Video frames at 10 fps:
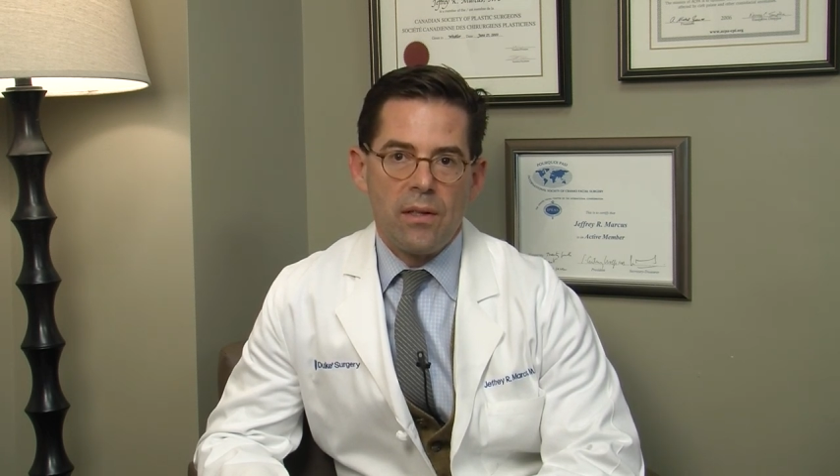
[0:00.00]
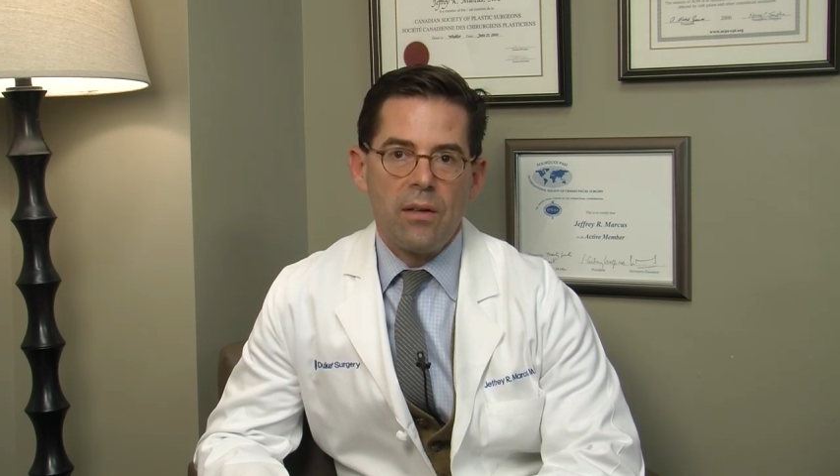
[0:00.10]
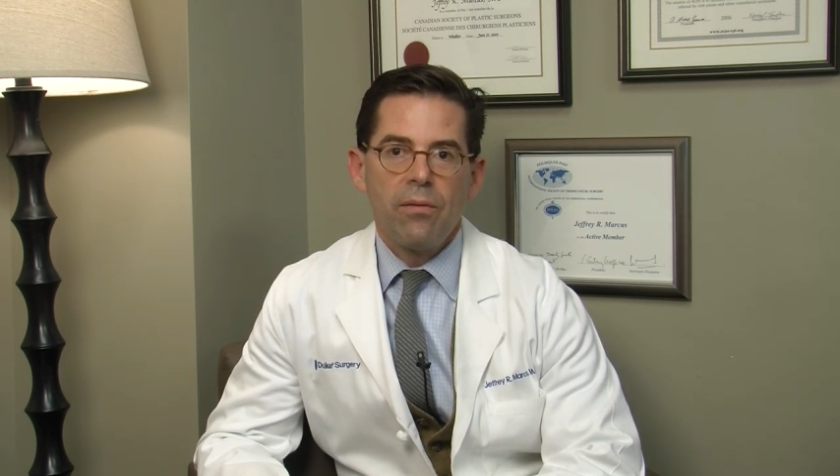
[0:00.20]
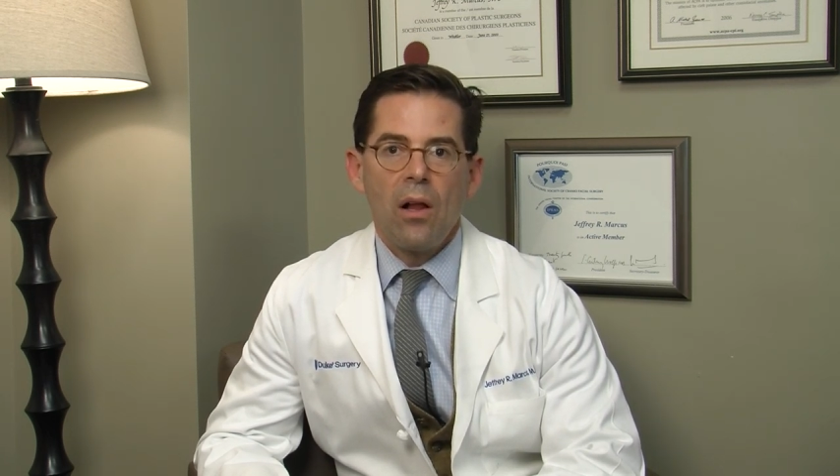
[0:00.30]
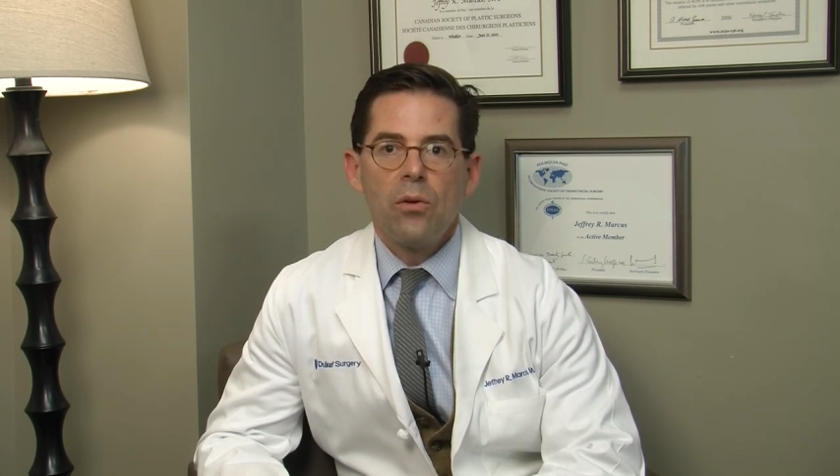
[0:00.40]
and
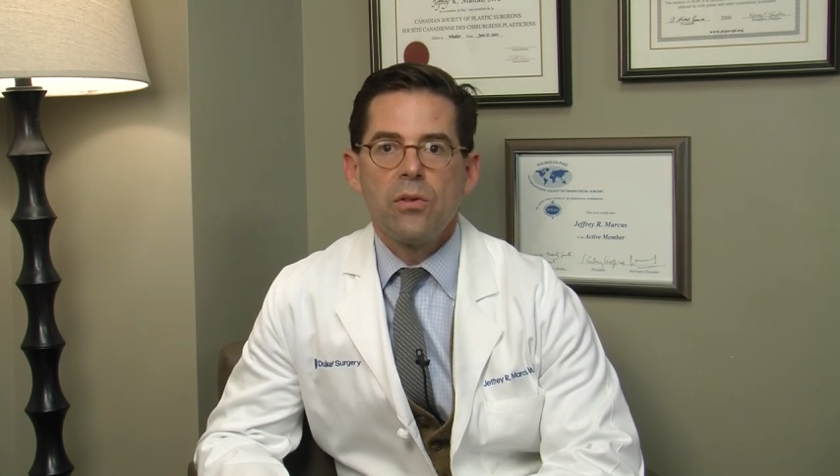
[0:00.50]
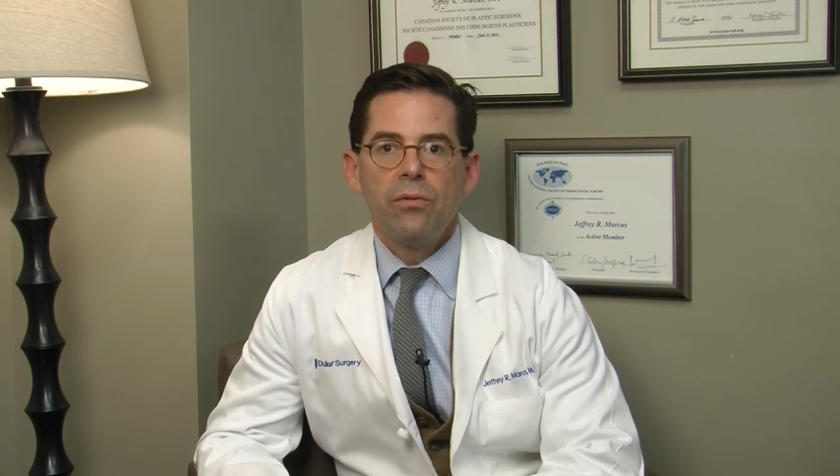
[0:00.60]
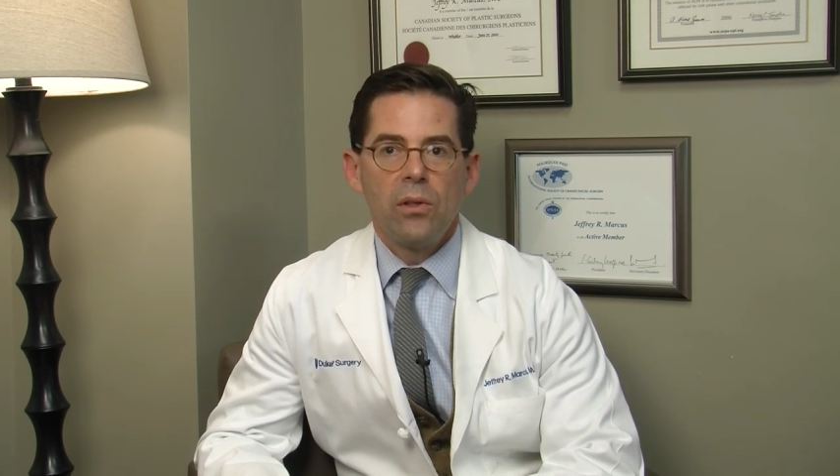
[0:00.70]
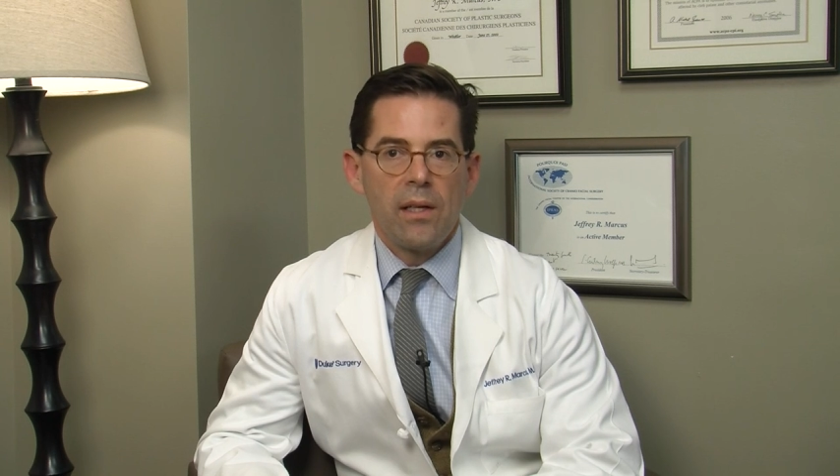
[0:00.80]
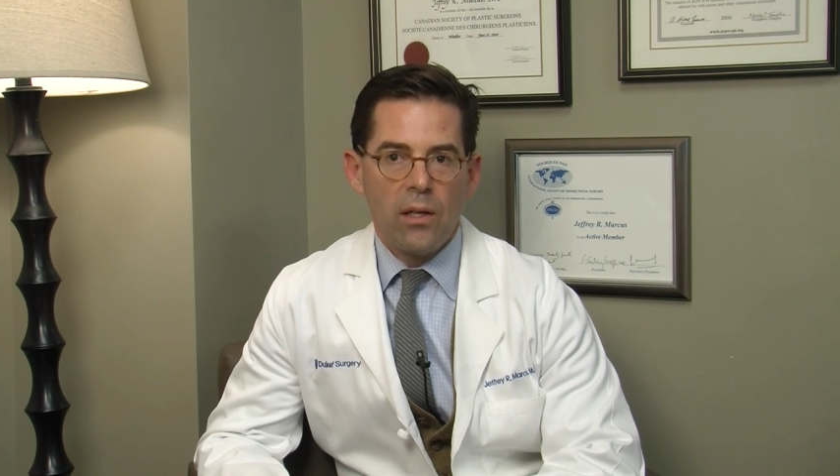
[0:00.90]
it follows a
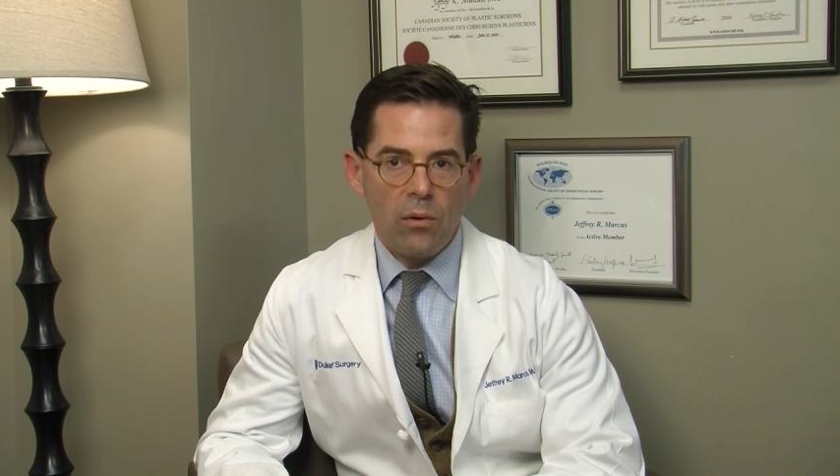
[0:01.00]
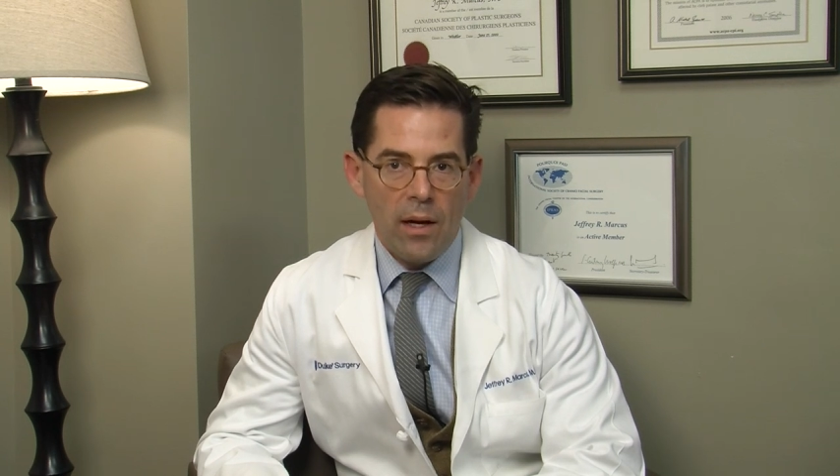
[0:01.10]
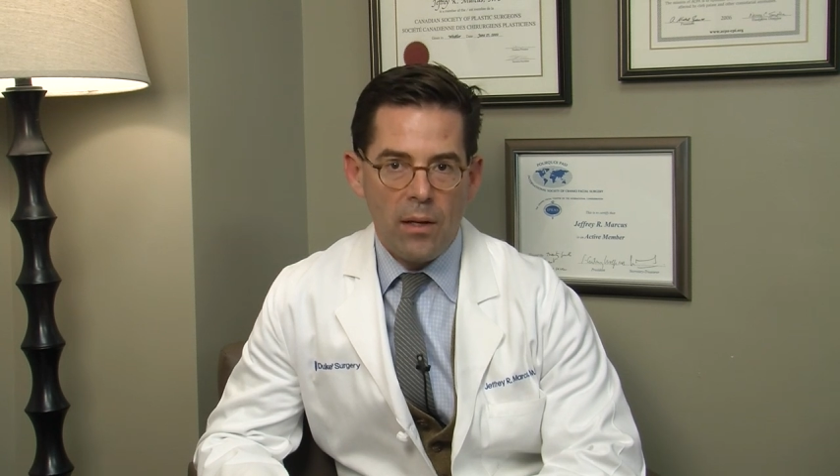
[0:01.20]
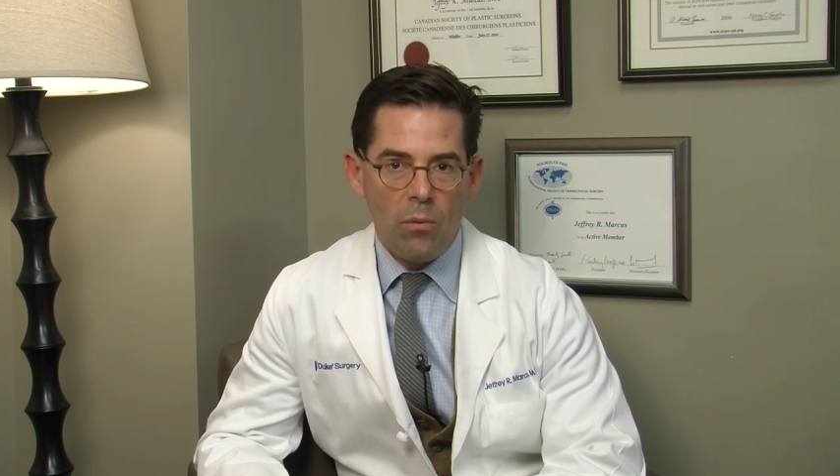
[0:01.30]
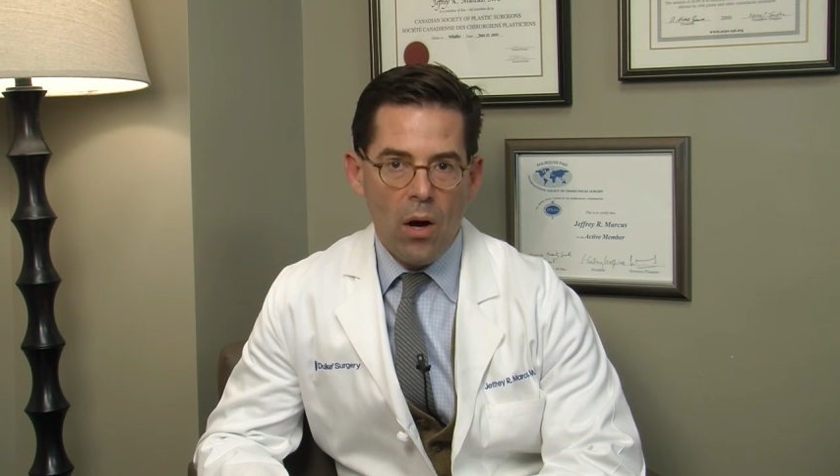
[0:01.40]
fully
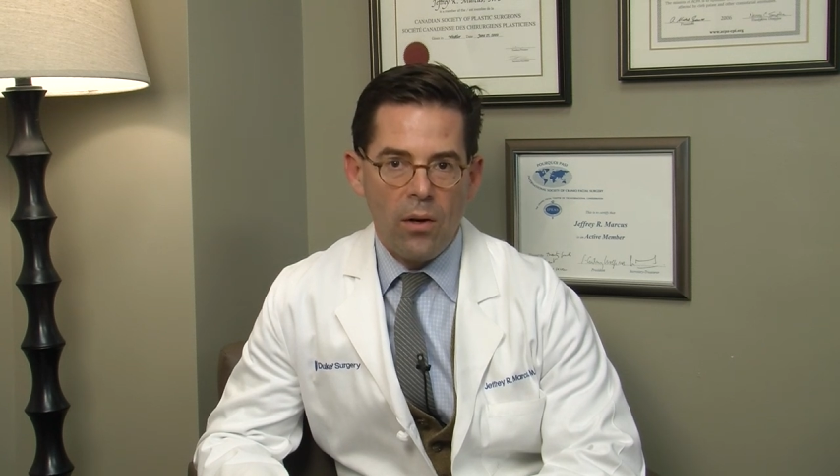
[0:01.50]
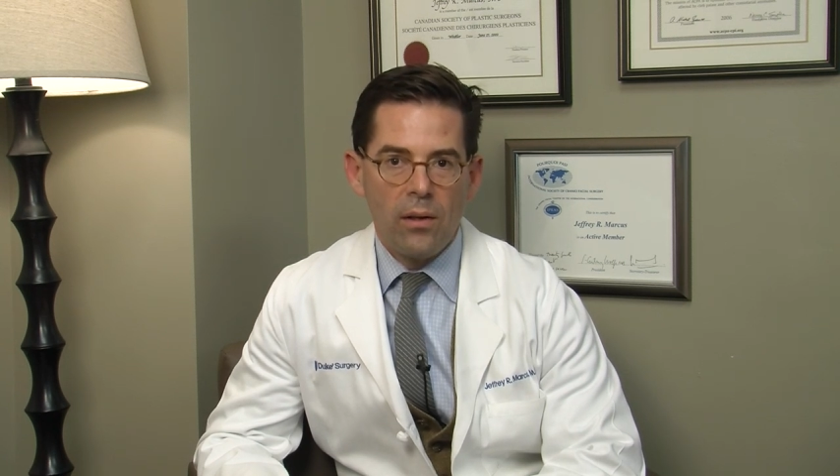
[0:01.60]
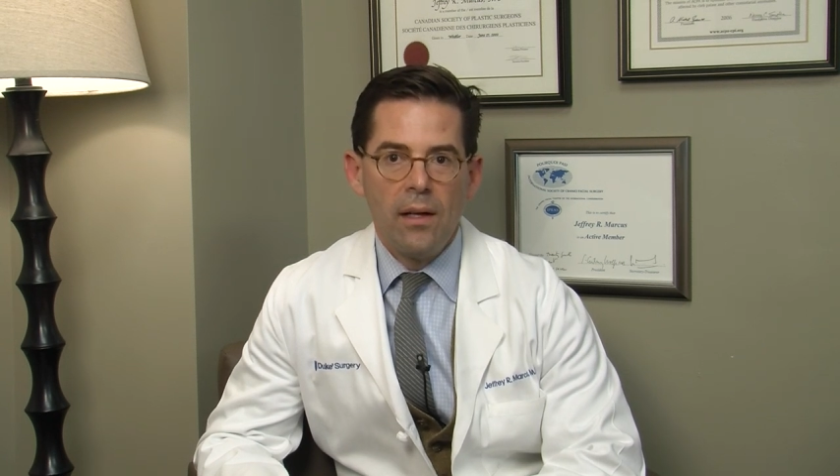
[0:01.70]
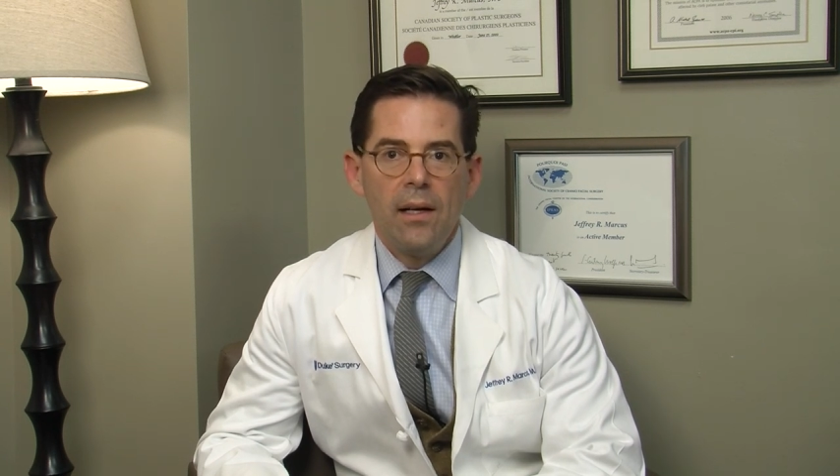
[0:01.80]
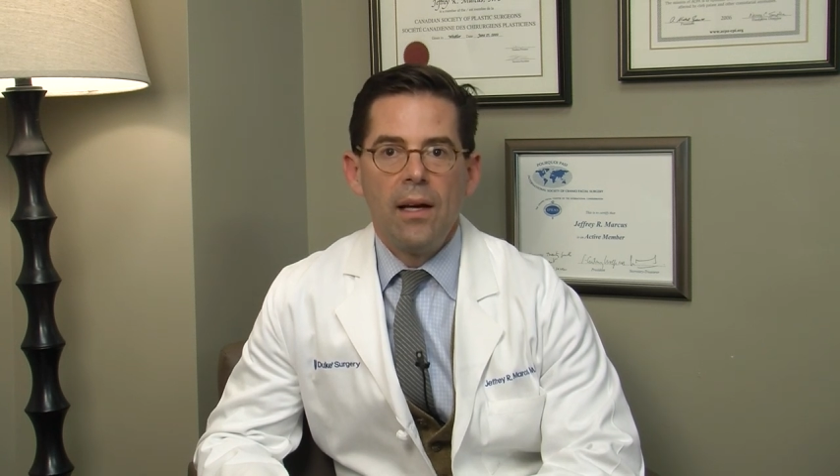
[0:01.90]
integrated model,